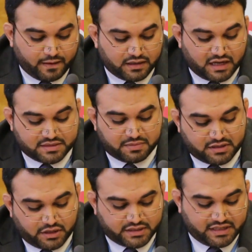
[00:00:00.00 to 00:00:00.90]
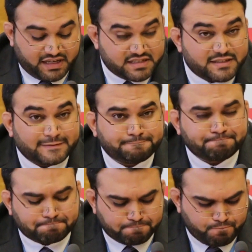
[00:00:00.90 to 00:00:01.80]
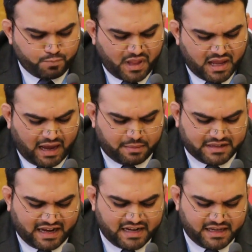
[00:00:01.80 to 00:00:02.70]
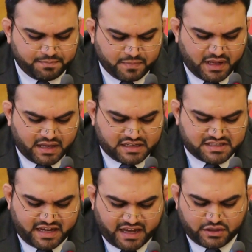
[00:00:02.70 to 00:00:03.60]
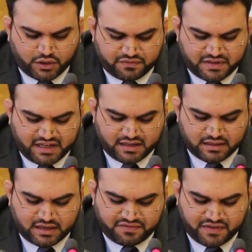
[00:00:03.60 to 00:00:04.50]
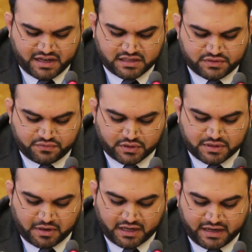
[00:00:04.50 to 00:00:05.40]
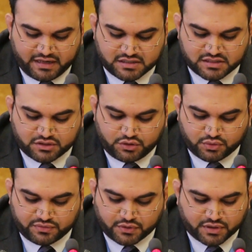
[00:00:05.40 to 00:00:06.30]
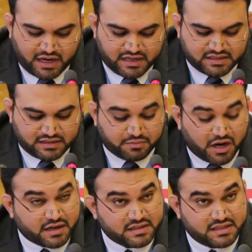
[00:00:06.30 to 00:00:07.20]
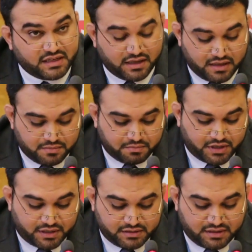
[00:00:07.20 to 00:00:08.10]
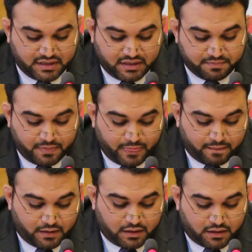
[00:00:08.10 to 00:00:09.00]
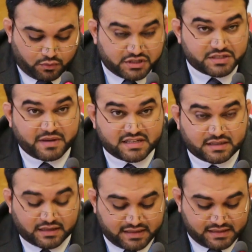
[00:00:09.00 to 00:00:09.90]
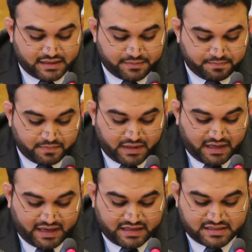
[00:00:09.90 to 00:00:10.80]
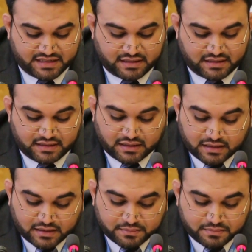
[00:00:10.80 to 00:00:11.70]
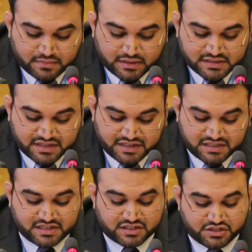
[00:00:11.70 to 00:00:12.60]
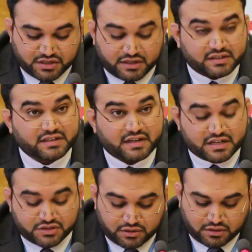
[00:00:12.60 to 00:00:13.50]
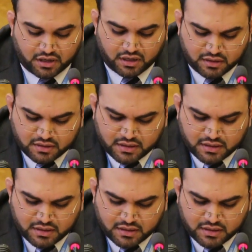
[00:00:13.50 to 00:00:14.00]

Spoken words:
Last but not least, Ahmed Ali is the head of legal affairs for the Bahrain Institute for Rights and Democracy, BIRD, which is based in London, and is a researcher in international law.